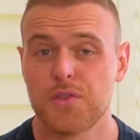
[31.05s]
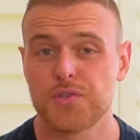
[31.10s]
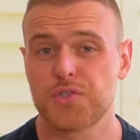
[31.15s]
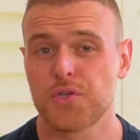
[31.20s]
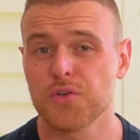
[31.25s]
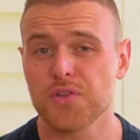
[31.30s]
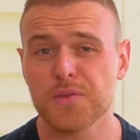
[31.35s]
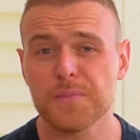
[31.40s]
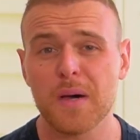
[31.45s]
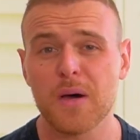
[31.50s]
The
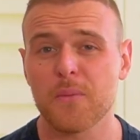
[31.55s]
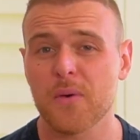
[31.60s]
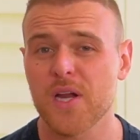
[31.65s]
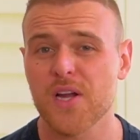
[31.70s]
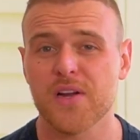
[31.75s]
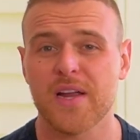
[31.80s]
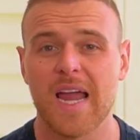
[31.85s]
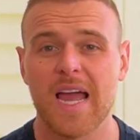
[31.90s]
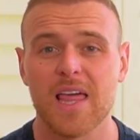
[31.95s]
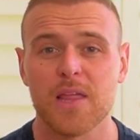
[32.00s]
truth about where
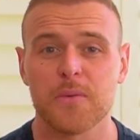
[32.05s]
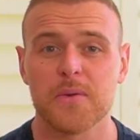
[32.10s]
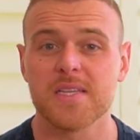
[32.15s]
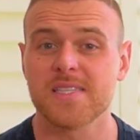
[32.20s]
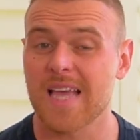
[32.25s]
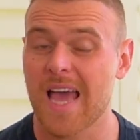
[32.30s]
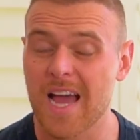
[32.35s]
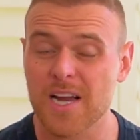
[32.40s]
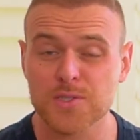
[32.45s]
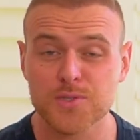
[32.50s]
your
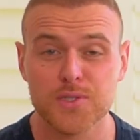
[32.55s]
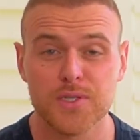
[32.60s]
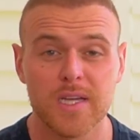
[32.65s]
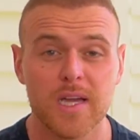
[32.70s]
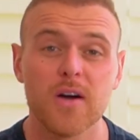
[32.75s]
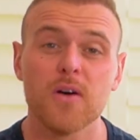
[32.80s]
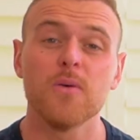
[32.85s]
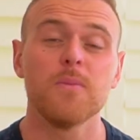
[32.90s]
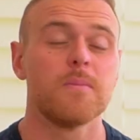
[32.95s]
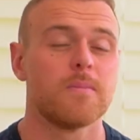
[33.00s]
calories actually
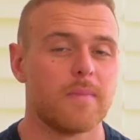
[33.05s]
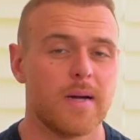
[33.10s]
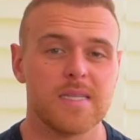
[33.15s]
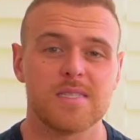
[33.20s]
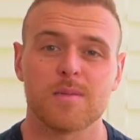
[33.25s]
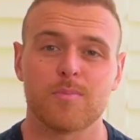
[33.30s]
go might